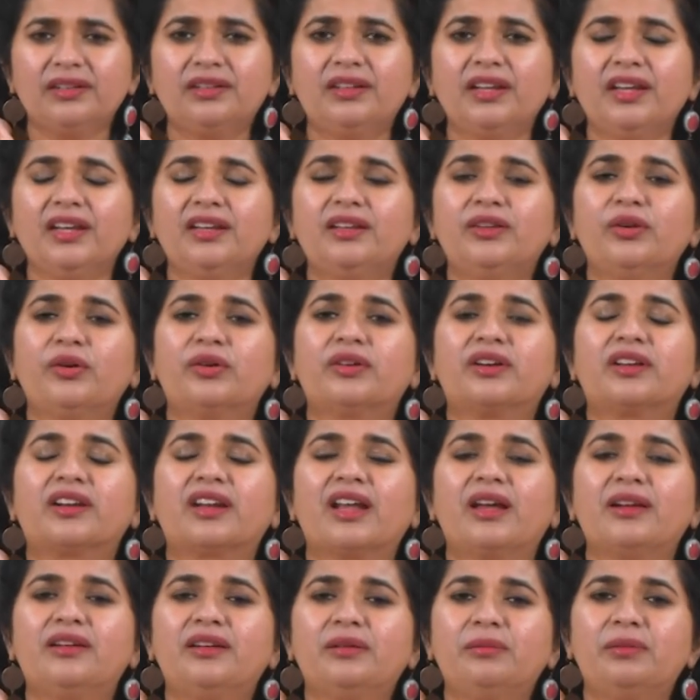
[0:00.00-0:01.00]
take your
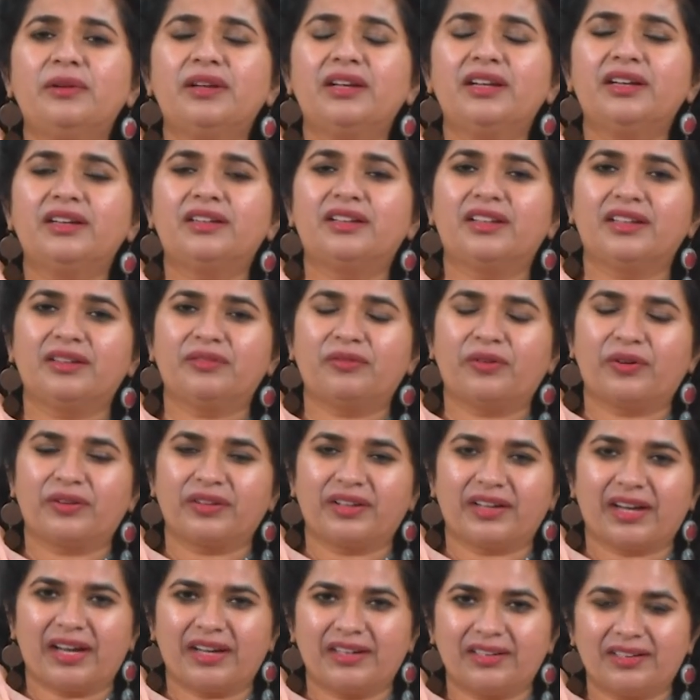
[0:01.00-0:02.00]
credibility for
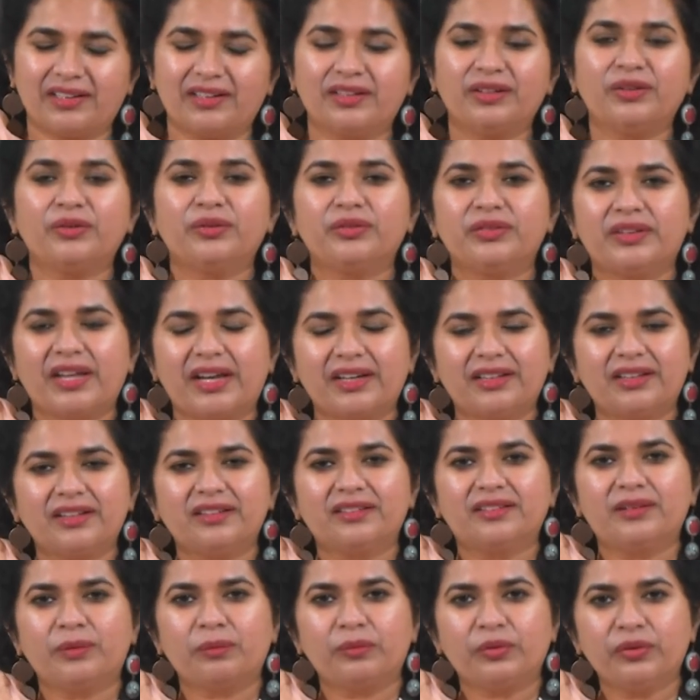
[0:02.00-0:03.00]
granted. That
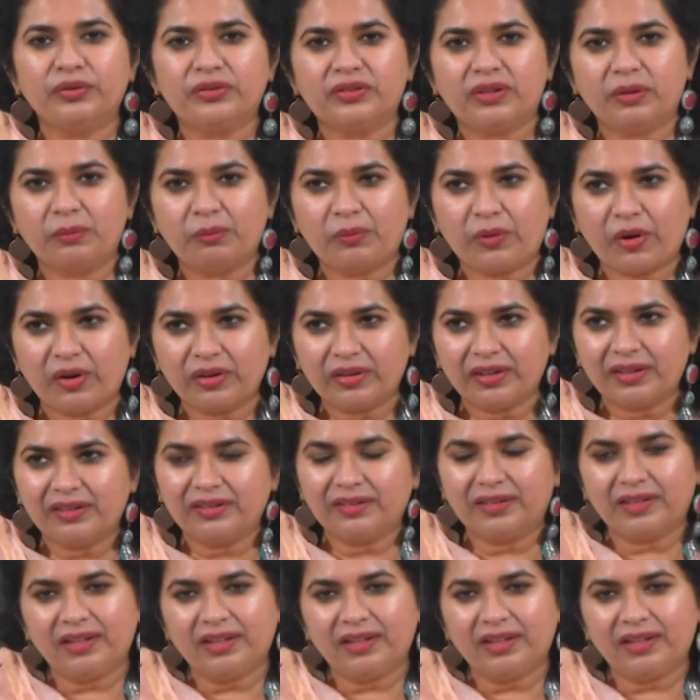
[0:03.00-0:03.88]
is the most important